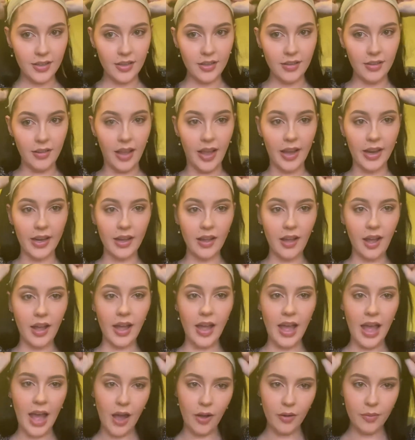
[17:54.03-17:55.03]
Like,
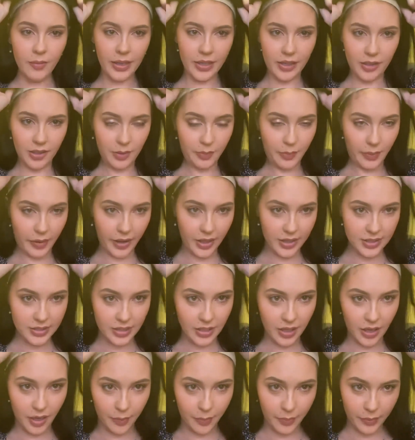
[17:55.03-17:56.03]
how am I gonna pass
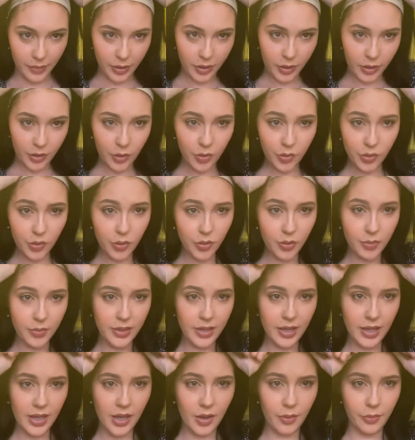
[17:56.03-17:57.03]
up a human
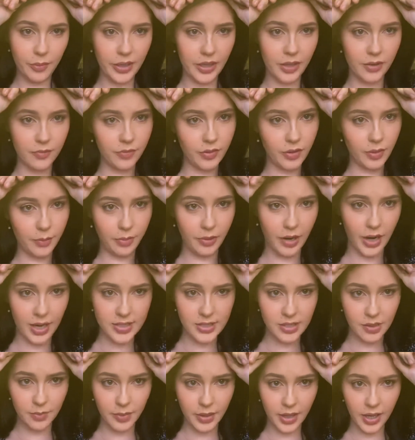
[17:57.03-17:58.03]
hair wig for the
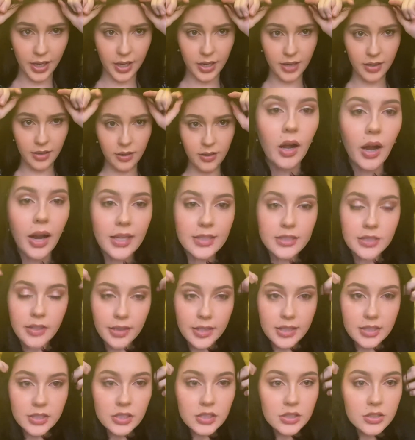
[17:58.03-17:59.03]
price I paid? All right, so
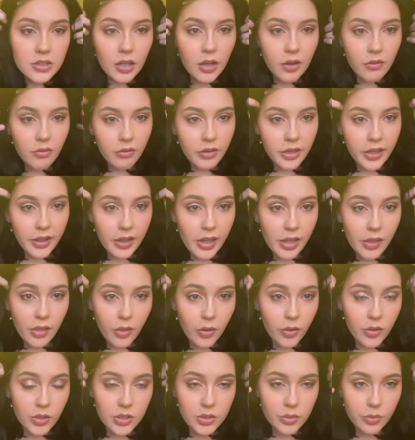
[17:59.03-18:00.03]
this is a really
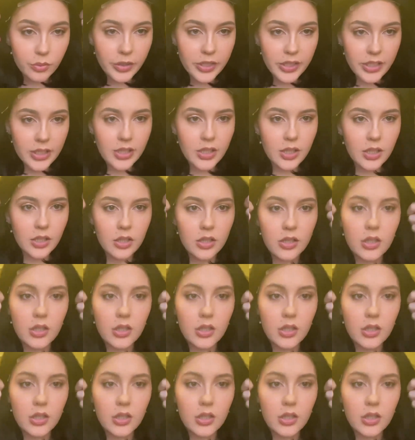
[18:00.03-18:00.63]
loose wig.